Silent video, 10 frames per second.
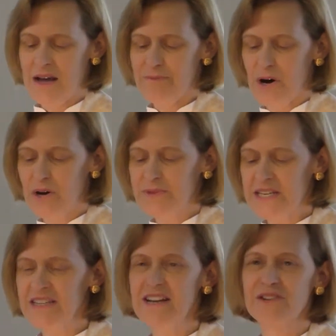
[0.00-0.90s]
Bulbs
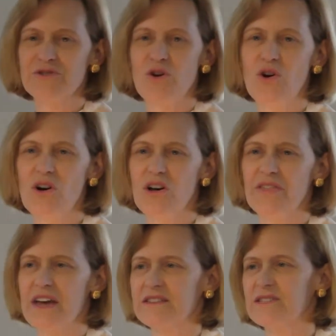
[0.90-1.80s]
hidden under all
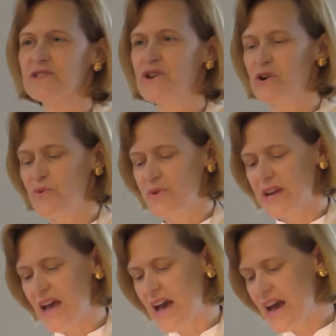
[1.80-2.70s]
that snow we
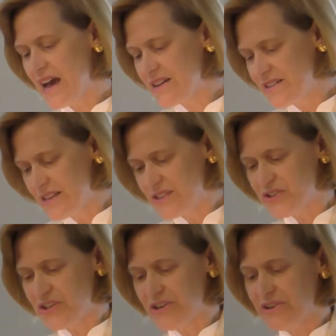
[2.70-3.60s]
had
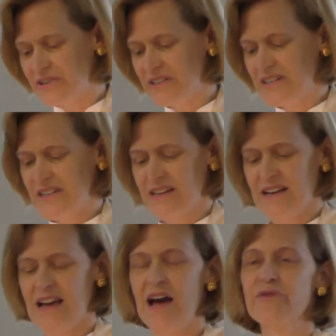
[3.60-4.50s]
this year
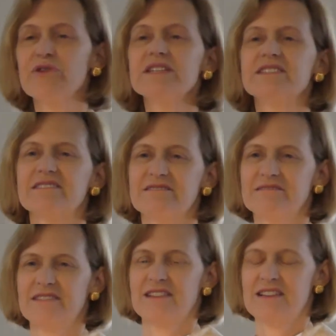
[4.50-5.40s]
have risen
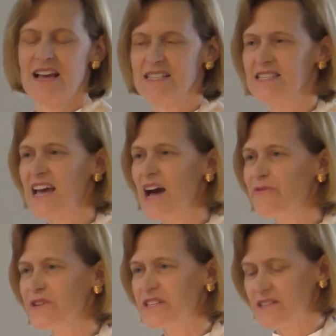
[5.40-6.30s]
as
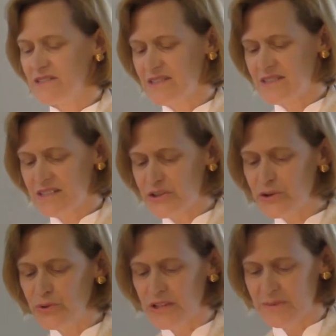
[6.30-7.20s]
daffodils and
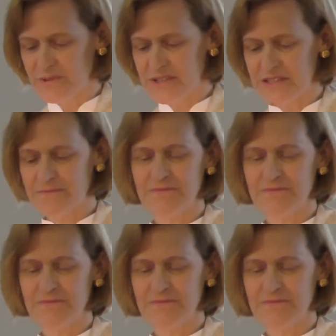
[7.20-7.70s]
tulips.